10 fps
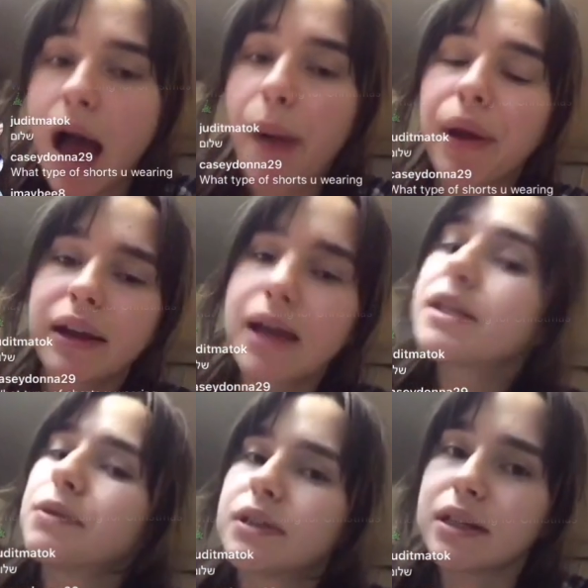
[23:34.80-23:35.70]
I'm gonna
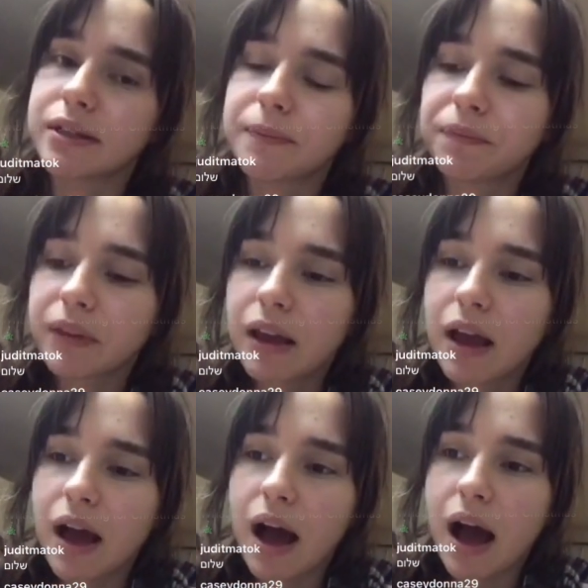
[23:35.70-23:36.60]
answer this.
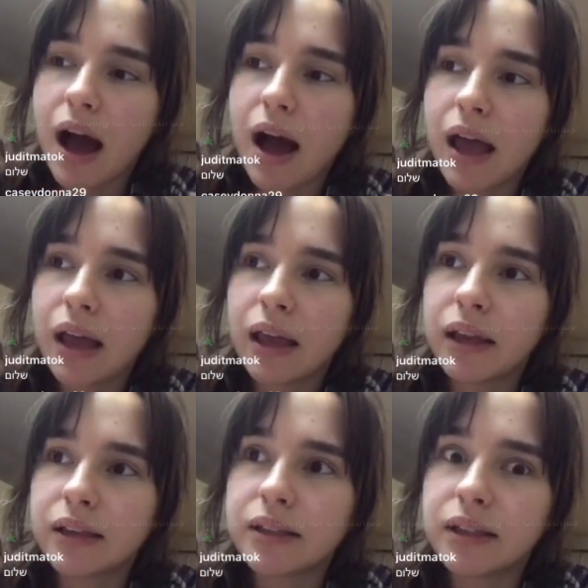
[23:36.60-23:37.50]
I
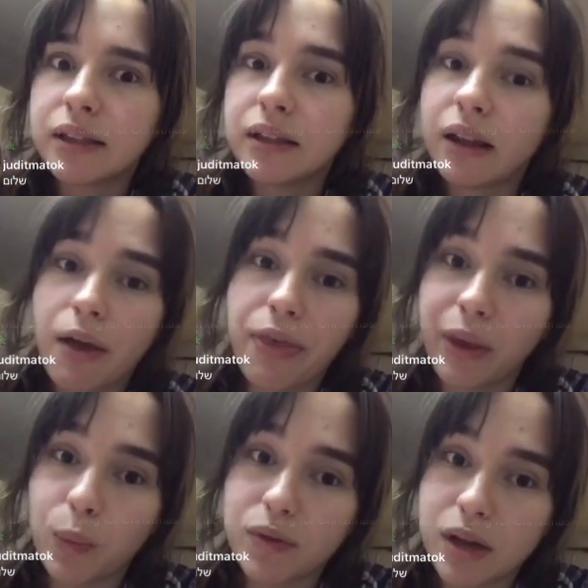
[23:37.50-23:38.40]
did
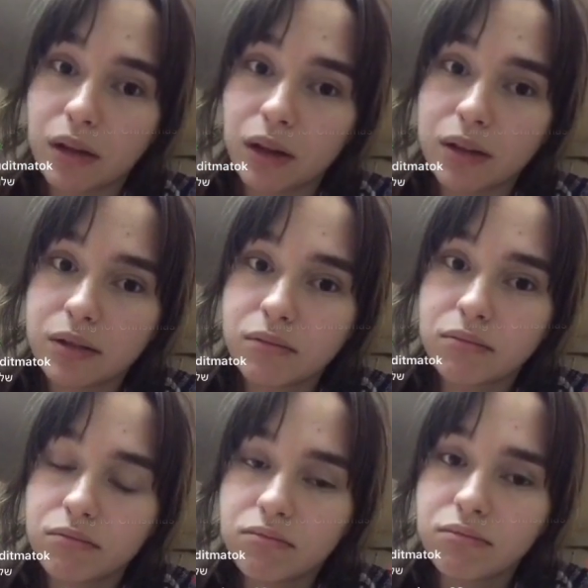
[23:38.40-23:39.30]
nothing with Alex.
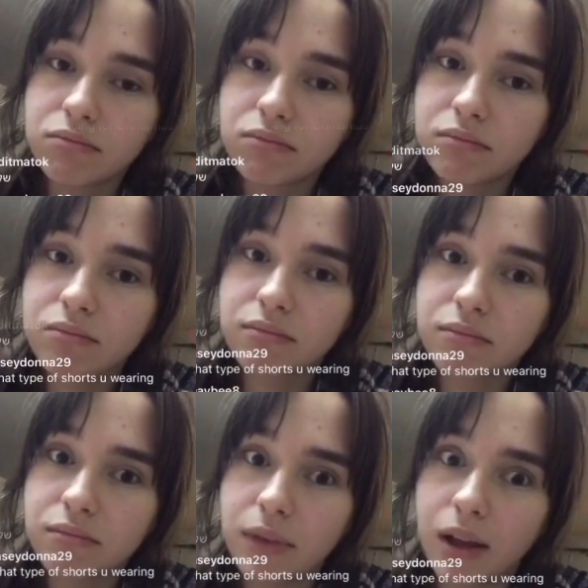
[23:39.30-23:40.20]

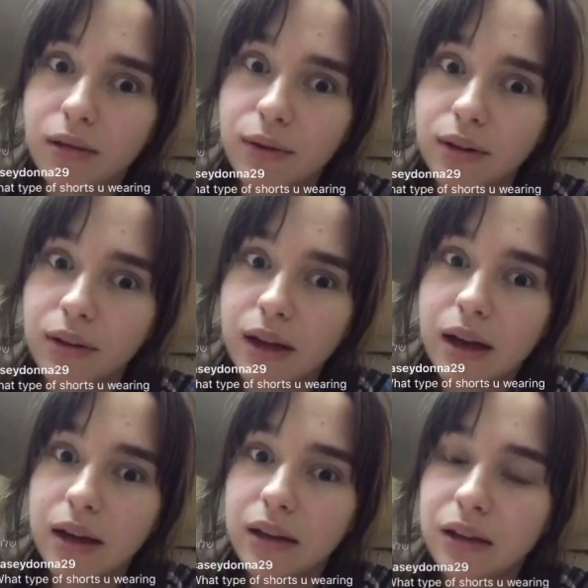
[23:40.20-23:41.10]
Really,
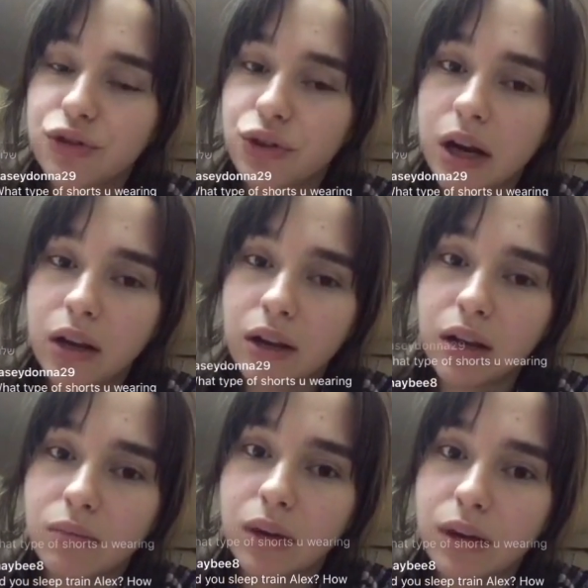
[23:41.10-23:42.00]
I didn't train
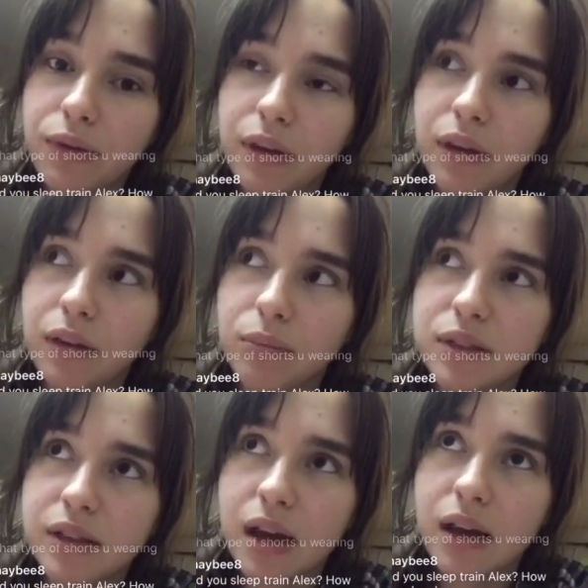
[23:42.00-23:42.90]
him anything
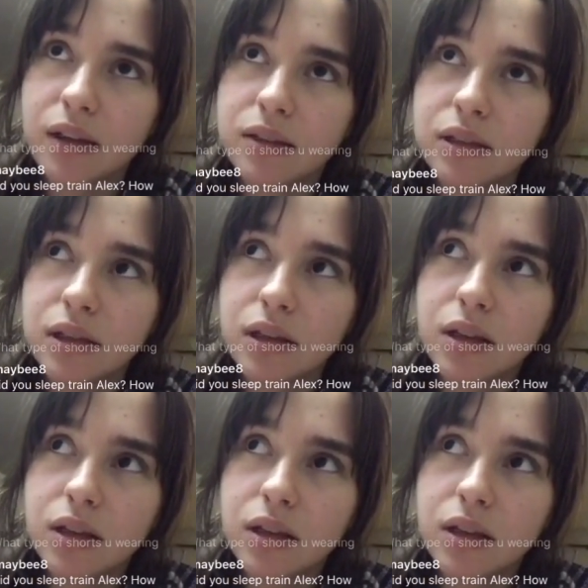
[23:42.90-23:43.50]
besides